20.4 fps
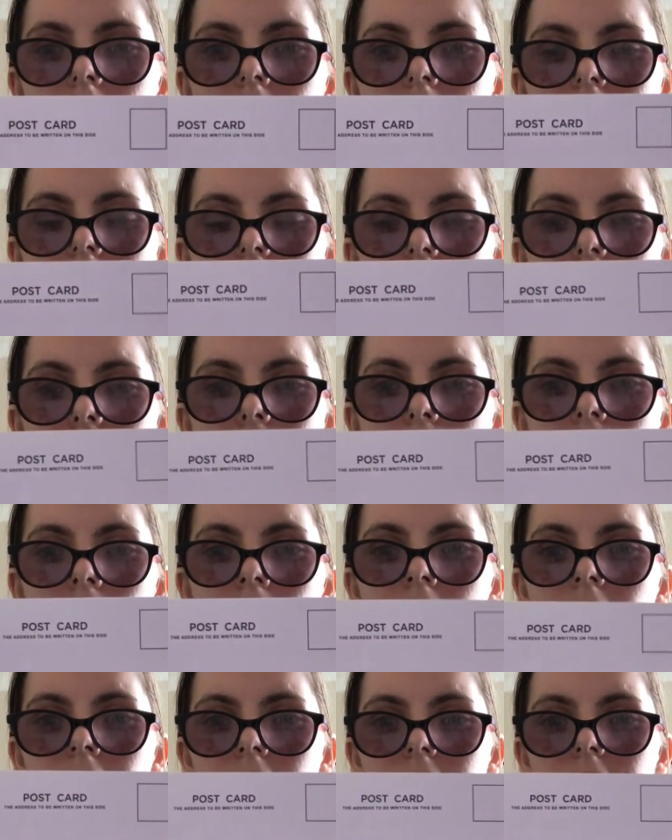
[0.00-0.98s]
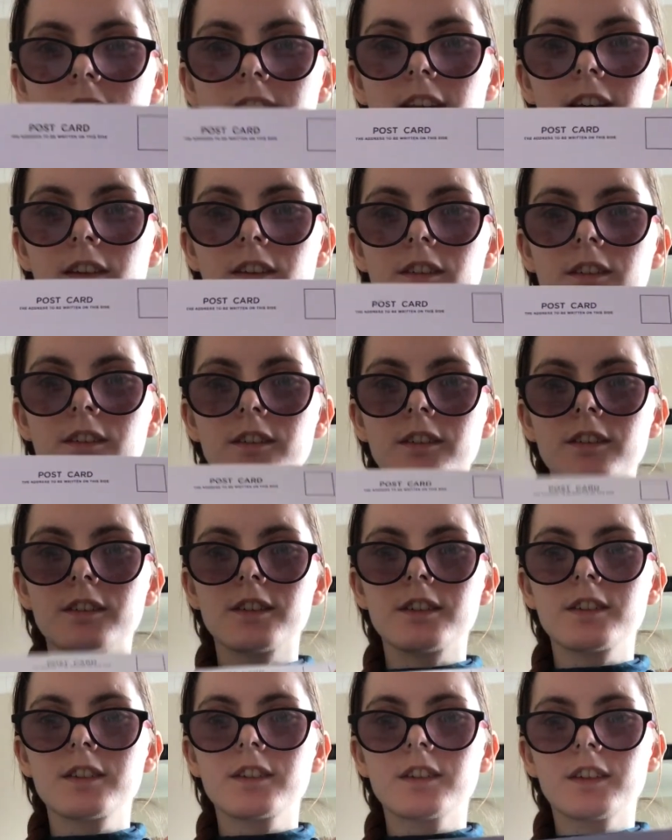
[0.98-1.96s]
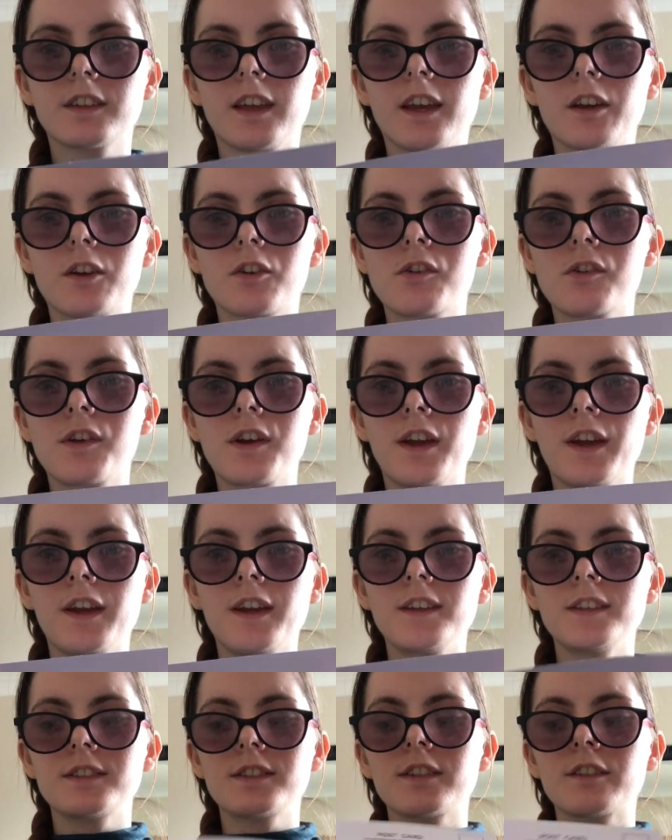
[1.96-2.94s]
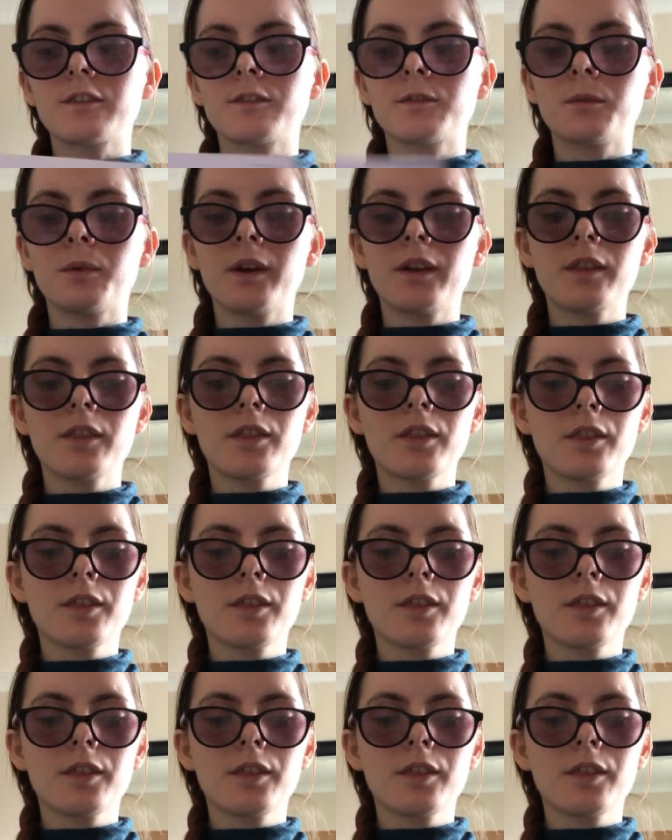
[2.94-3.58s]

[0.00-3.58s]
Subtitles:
decorate and get creative with.